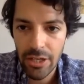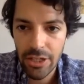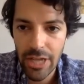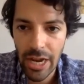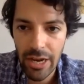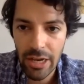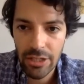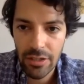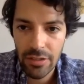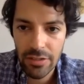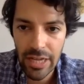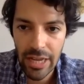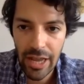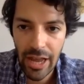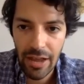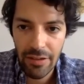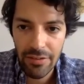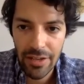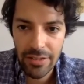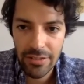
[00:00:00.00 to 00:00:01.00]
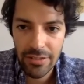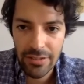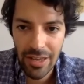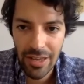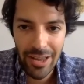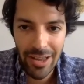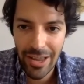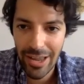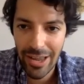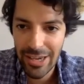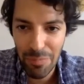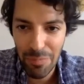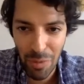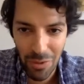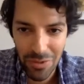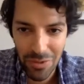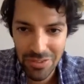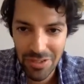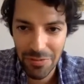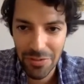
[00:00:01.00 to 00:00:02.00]
challenges they have at any
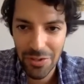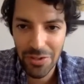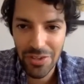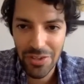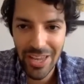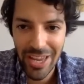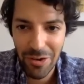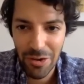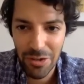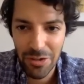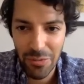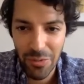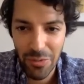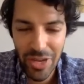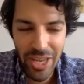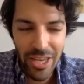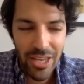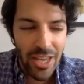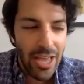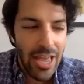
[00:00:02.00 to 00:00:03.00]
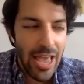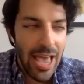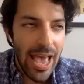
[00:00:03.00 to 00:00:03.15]
point of the day or the week.